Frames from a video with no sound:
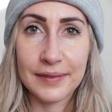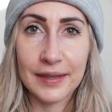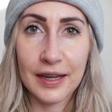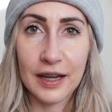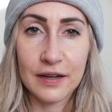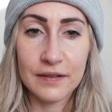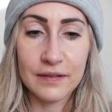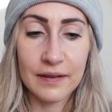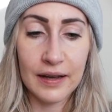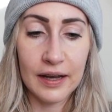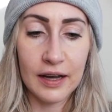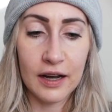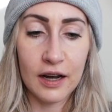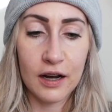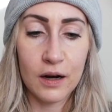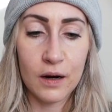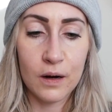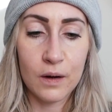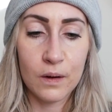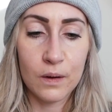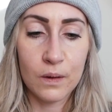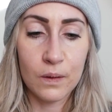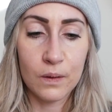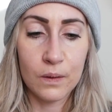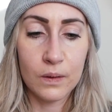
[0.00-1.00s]
of
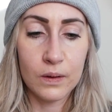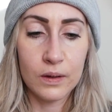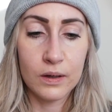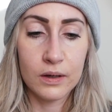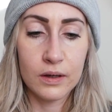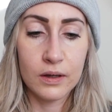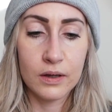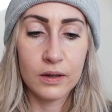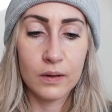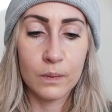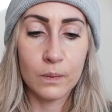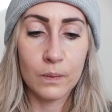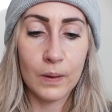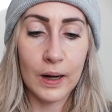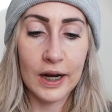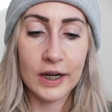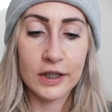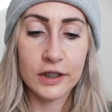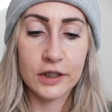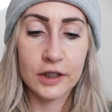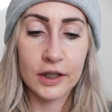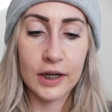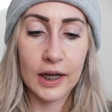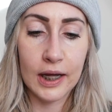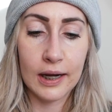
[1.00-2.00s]
how
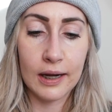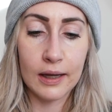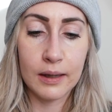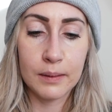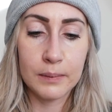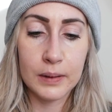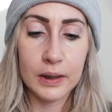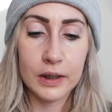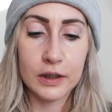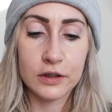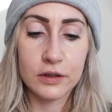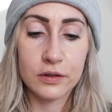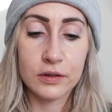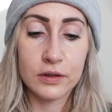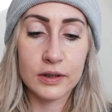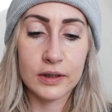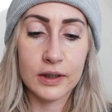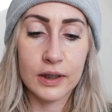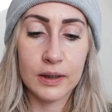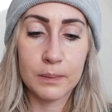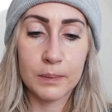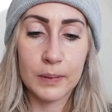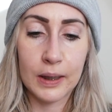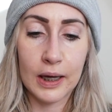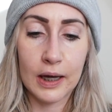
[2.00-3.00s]
wide you're getting because you just
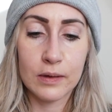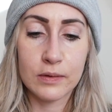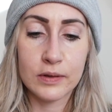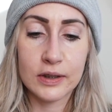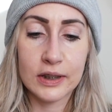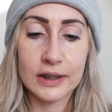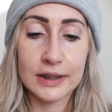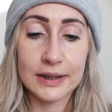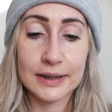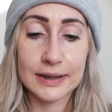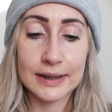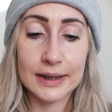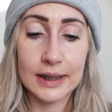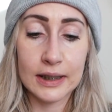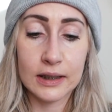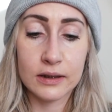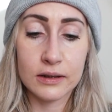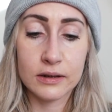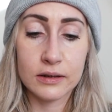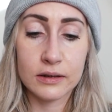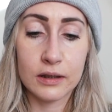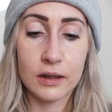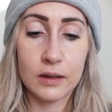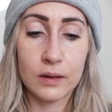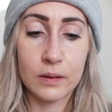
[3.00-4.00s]
keep counting the
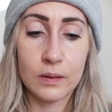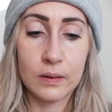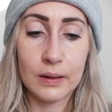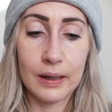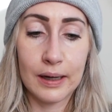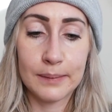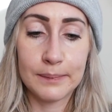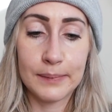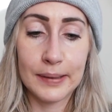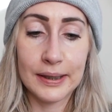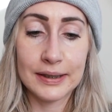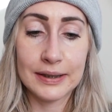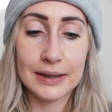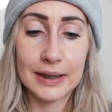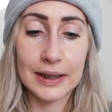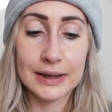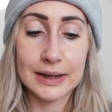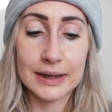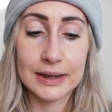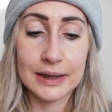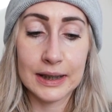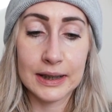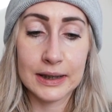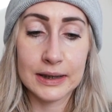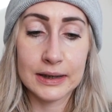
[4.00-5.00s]
sticks. So I'm at 10
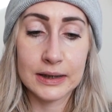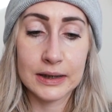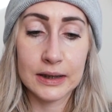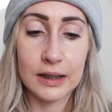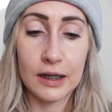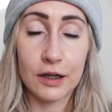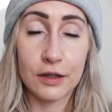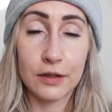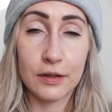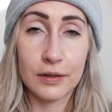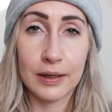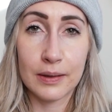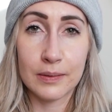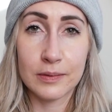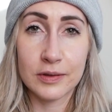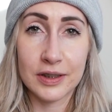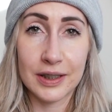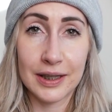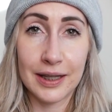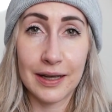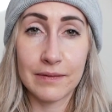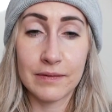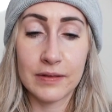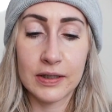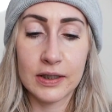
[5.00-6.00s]
sticks, although that was
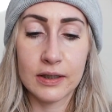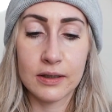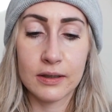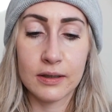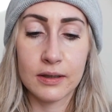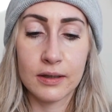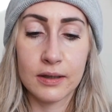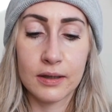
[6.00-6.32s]
11.